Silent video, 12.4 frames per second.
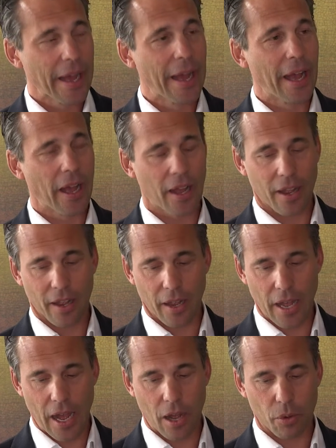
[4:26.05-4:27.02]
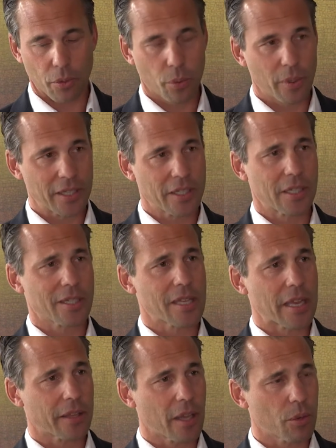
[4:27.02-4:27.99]
How do we assess
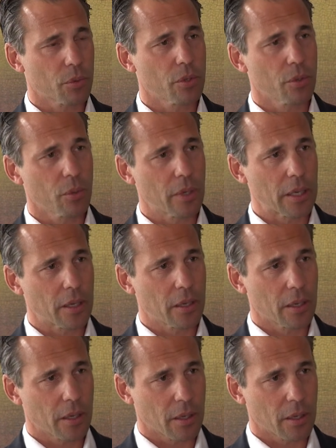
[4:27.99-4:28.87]
that? How do we